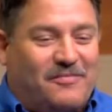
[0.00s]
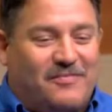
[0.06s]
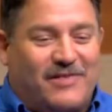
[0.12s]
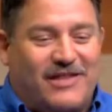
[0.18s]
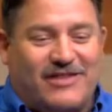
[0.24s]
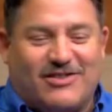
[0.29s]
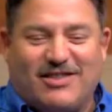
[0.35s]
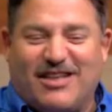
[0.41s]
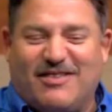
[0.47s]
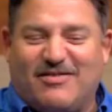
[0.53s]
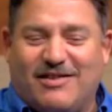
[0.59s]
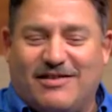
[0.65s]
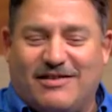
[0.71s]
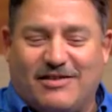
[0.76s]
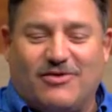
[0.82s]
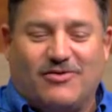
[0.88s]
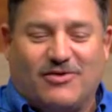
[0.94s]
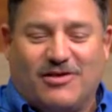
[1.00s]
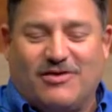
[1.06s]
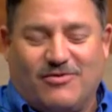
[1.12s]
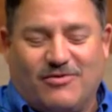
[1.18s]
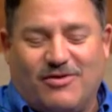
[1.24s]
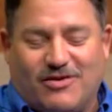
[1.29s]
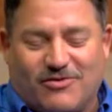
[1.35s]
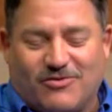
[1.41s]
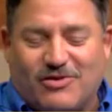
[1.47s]
There's something
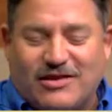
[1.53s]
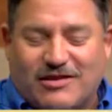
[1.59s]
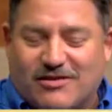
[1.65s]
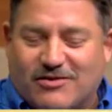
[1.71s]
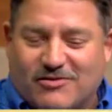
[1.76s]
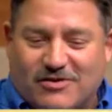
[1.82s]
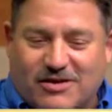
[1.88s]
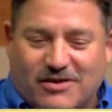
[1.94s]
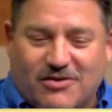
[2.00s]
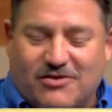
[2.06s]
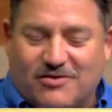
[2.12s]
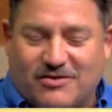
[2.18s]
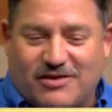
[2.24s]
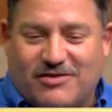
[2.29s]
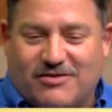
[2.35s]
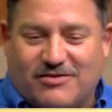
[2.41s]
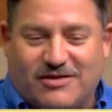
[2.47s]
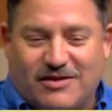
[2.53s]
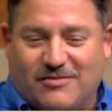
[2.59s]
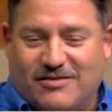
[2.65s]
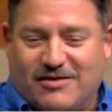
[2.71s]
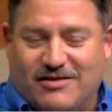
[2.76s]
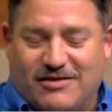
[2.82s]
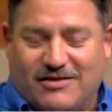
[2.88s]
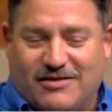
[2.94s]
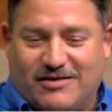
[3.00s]
one of the reasons we go on these trips
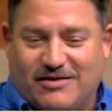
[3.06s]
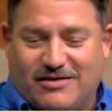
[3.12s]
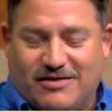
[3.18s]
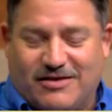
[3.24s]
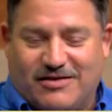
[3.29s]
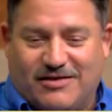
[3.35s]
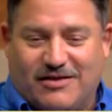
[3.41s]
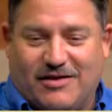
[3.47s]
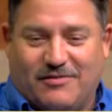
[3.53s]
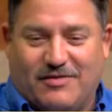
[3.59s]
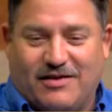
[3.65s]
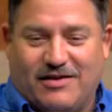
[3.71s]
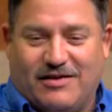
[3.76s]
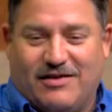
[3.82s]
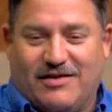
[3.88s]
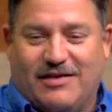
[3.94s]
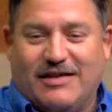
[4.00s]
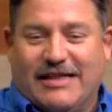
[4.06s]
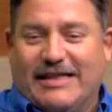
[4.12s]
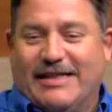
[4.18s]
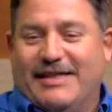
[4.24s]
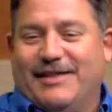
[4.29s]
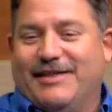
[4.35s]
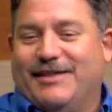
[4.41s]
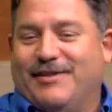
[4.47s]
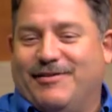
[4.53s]
is there's just something
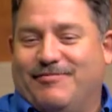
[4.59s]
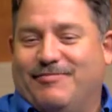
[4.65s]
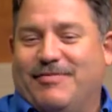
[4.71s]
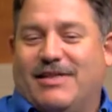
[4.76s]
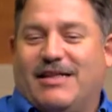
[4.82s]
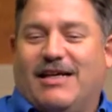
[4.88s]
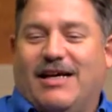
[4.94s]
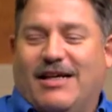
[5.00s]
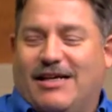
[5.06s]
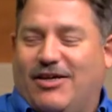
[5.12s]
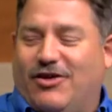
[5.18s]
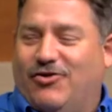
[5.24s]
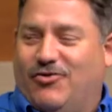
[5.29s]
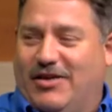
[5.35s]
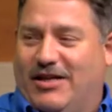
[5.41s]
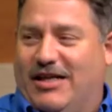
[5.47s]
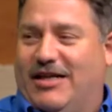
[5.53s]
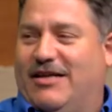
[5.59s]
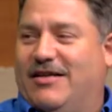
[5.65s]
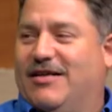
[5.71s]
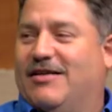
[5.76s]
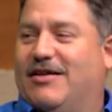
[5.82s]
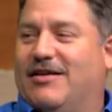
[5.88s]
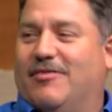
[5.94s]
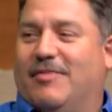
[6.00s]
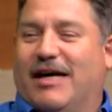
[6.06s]
kind of unique
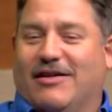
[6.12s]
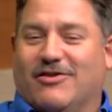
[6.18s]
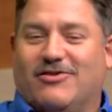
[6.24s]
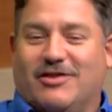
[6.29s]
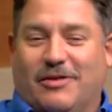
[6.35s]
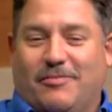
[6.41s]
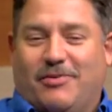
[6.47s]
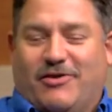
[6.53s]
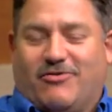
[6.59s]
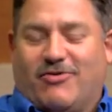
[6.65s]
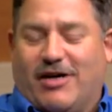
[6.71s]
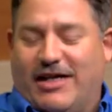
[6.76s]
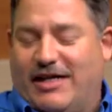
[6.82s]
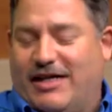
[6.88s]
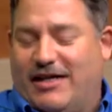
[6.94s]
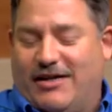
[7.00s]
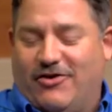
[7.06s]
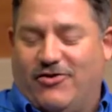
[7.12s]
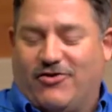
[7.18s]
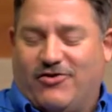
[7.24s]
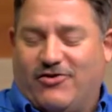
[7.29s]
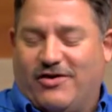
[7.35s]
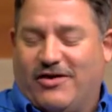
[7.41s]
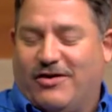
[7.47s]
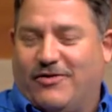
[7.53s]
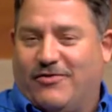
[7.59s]
about separating
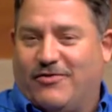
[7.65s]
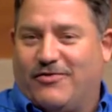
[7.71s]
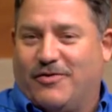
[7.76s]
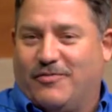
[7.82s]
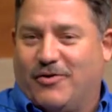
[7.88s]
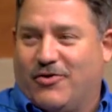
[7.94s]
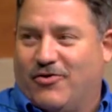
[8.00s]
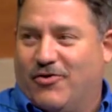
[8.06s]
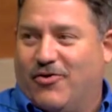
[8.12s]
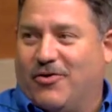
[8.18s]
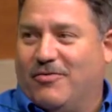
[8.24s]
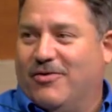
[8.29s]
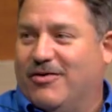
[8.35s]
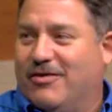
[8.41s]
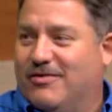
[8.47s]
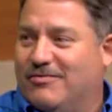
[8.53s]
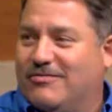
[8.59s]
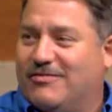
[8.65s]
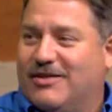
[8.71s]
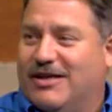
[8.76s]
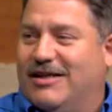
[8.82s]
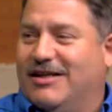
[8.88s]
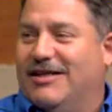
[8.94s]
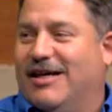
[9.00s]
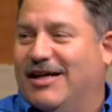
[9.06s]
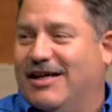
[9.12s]
yourself from your normal
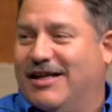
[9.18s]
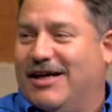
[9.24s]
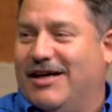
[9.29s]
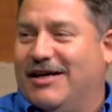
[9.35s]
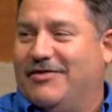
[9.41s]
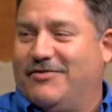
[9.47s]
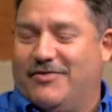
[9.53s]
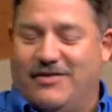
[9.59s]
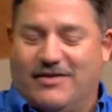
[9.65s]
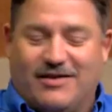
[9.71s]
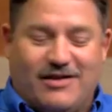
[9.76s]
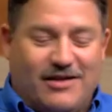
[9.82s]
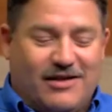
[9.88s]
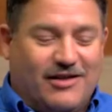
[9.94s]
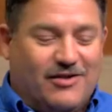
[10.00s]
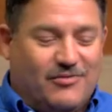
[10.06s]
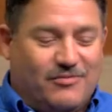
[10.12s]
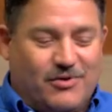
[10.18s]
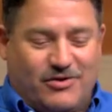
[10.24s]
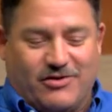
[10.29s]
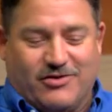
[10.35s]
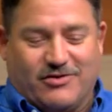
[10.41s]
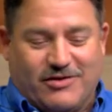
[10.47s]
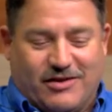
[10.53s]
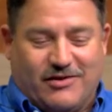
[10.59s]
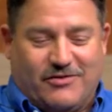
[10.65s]
day-to-day life and putting
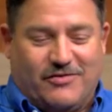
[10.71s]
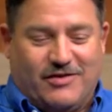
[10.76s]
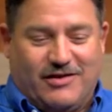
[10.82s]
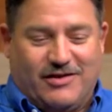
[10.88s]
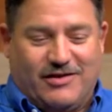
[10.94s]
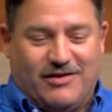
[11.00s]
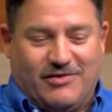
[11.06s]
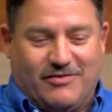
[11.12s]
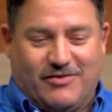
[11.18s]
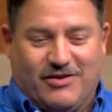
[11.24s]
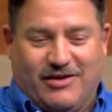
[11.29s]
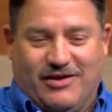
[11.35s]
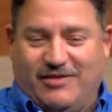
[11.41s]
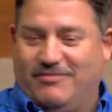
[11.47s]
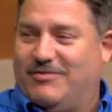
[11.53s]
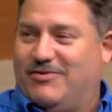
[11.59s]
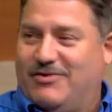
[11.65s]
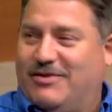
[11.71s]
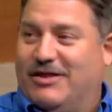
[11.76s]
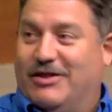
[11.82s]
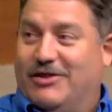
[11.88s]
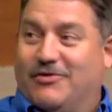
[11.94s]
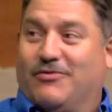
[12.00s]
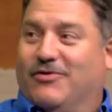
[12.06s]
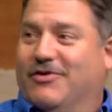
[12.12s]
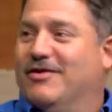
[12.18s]
yourself in a very
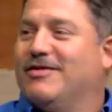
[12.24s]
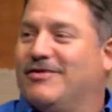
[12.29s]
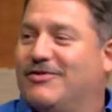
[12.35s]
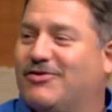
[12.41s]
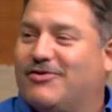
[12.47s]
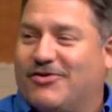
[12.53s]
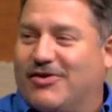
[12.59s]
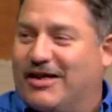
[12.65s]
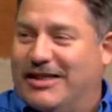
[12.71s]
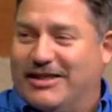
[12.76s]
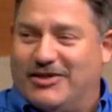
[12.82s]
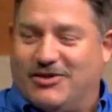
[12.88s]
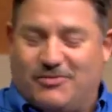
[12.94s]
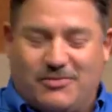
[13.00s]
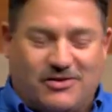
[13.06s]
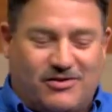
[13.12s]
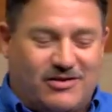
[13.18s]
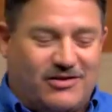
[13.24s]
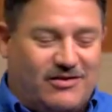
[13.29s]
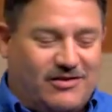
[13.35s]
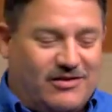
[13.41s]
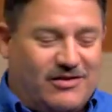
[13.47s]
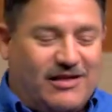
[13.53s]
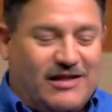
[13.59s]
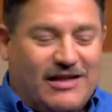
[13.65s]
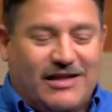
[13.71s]
different, strange position.